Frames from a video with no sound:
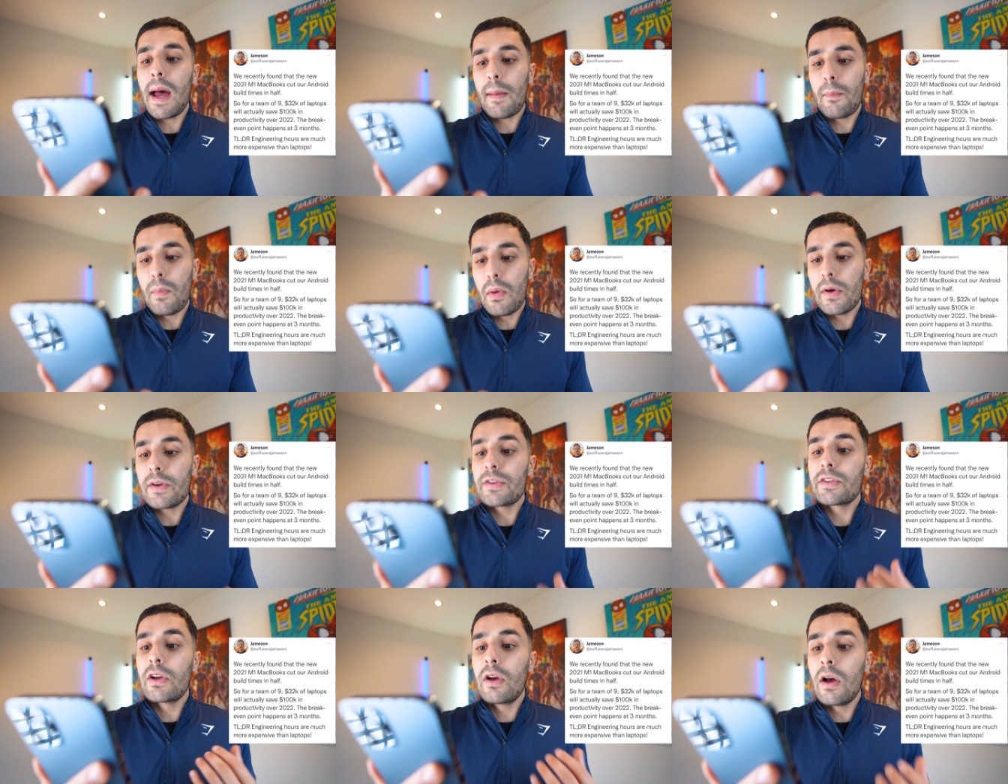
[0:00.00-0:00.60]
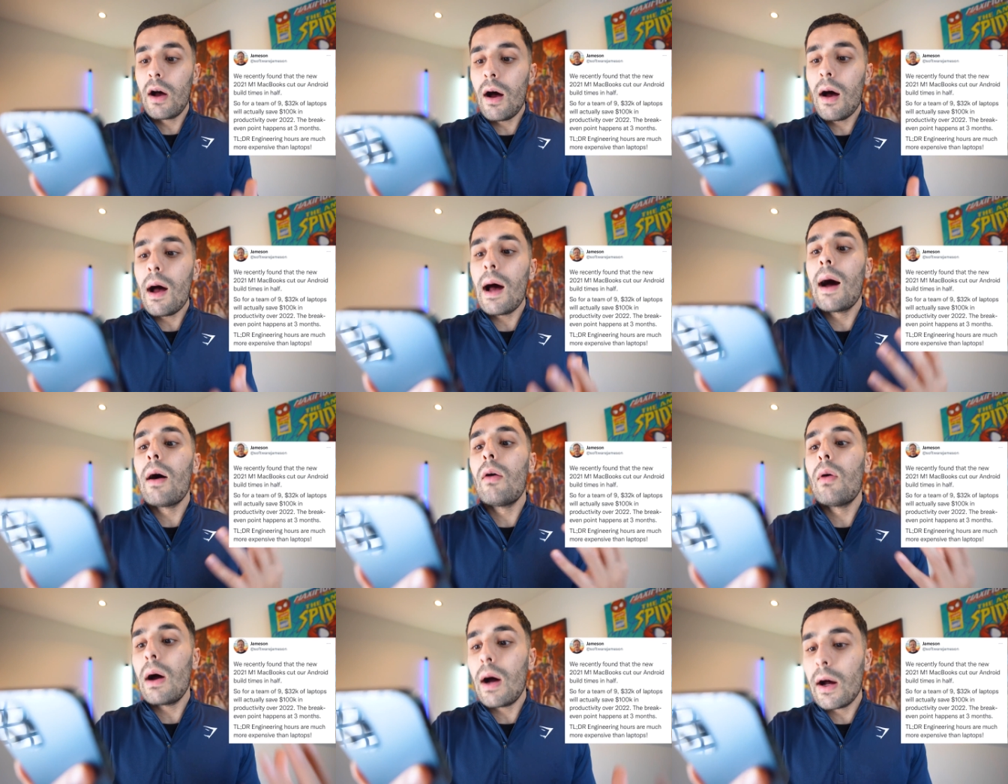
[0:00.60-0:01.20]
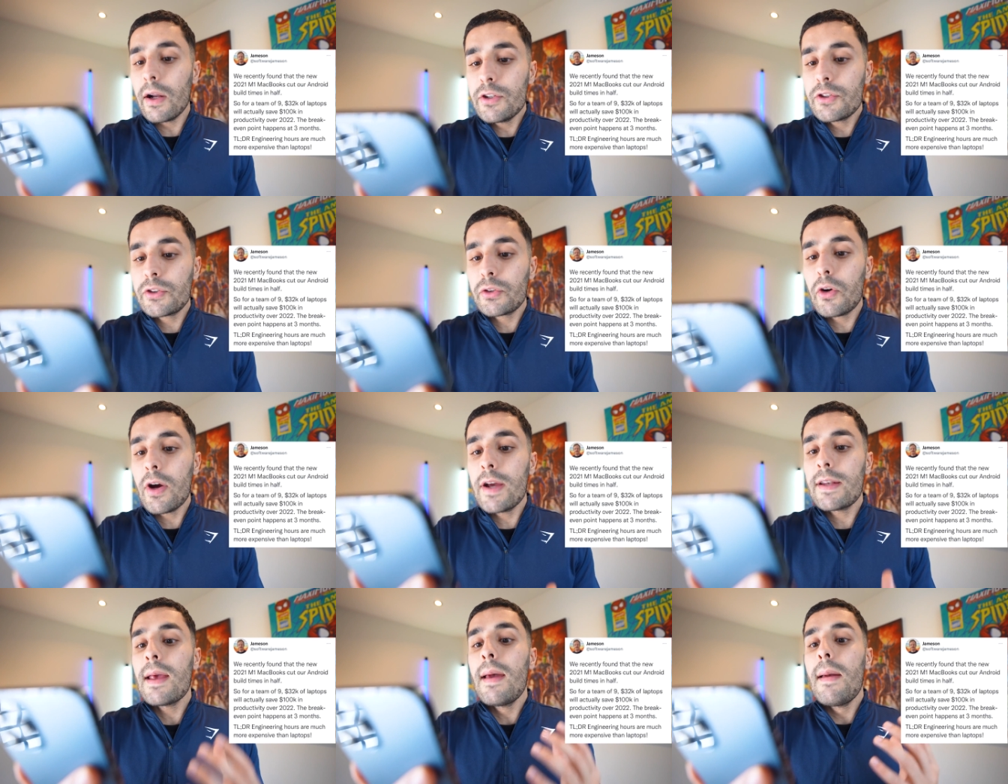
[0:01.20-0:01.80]
MacBooks cut our
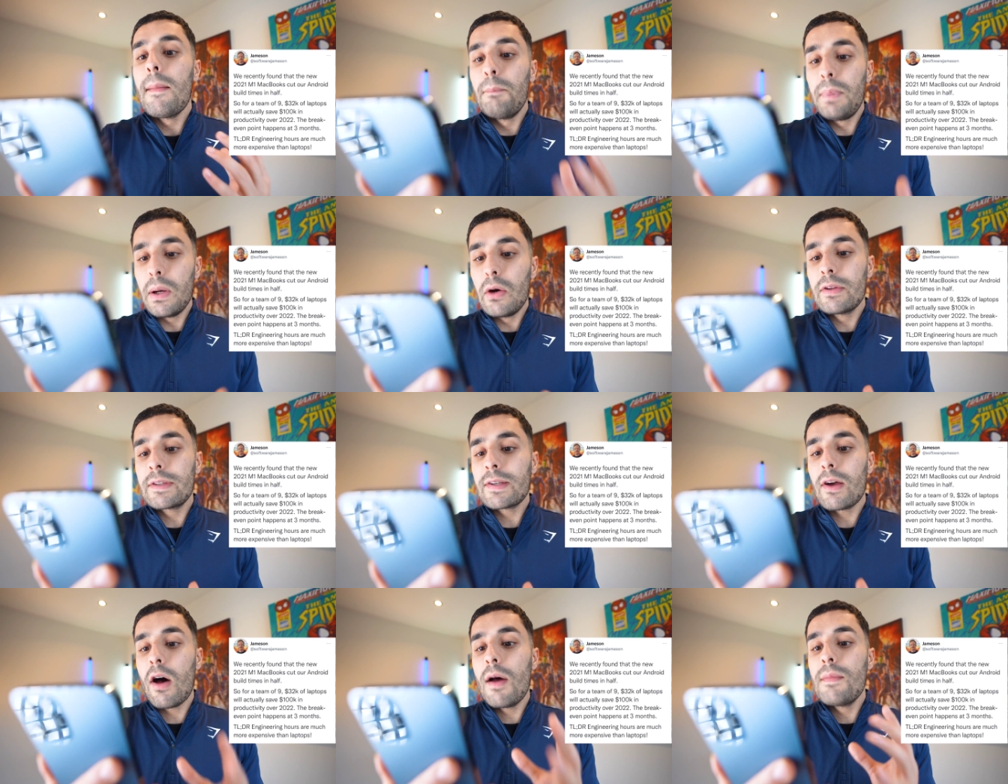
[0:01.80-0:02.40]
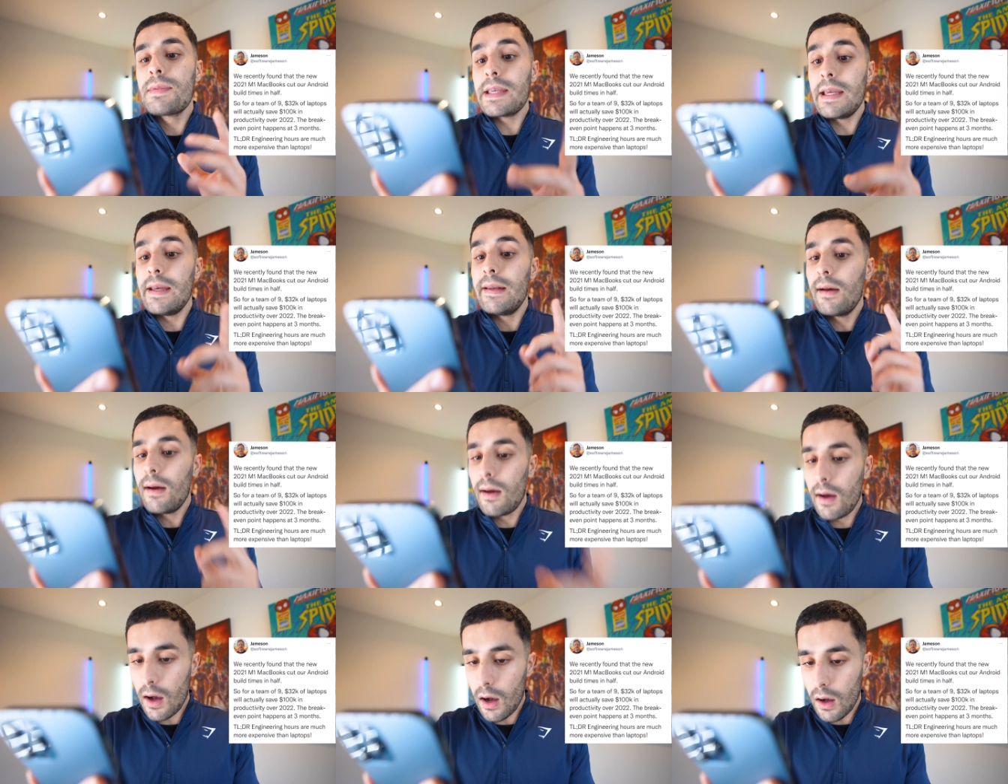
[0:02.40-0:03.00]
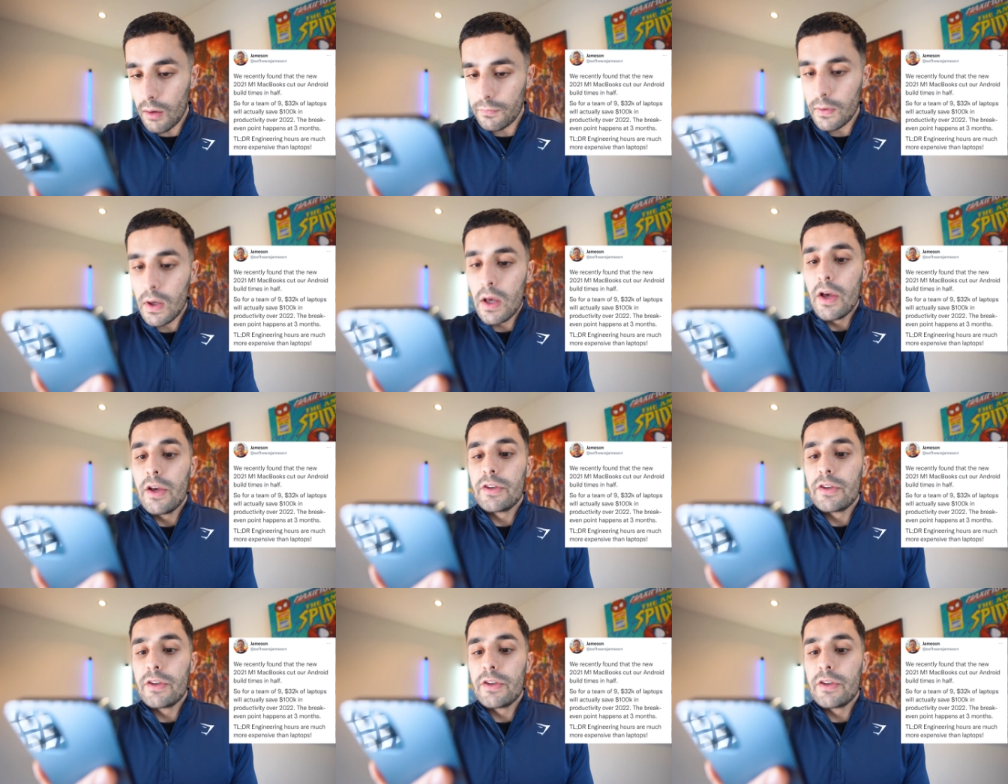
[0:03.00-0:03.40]
Android build times in half.